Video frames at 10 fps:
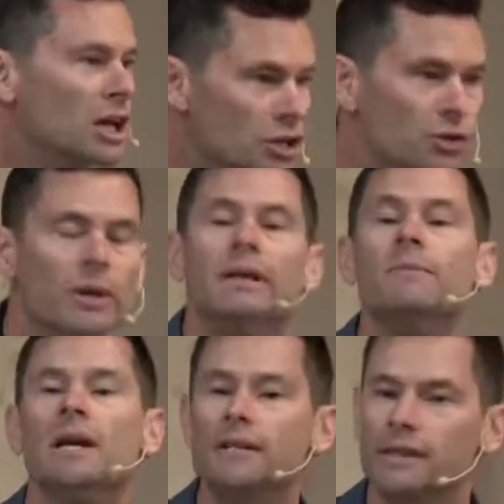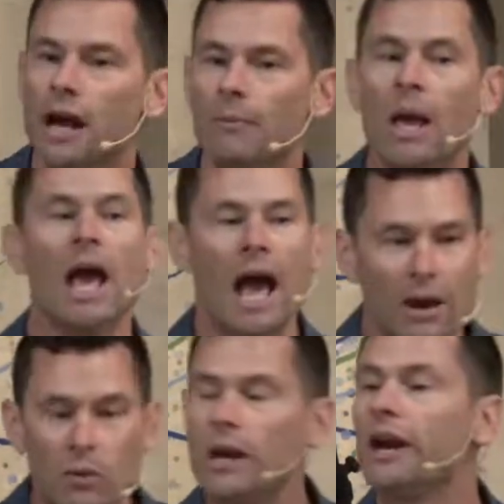dreamed us up.
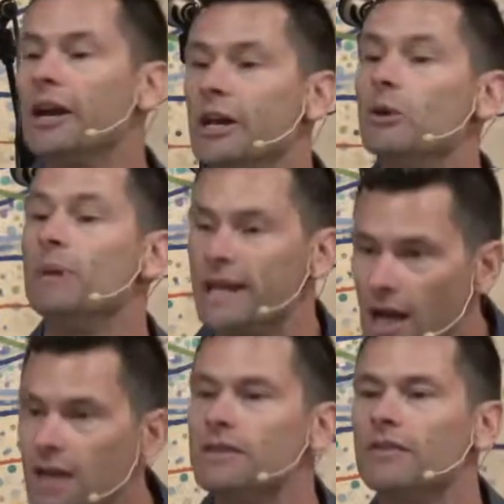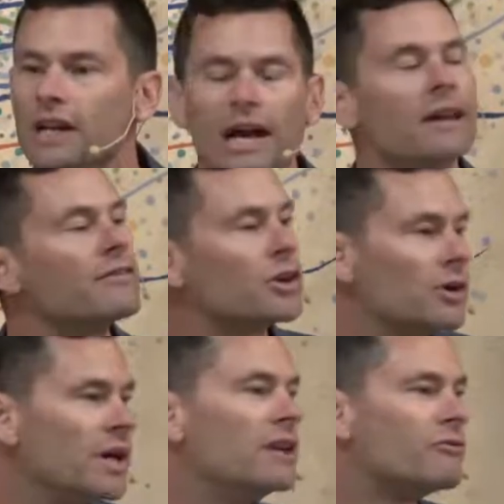And we are here because of a kind of
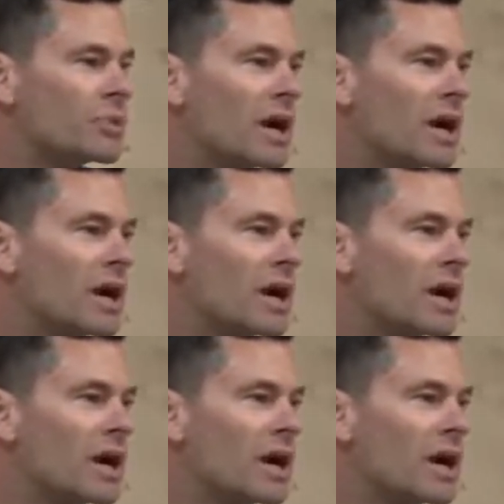creative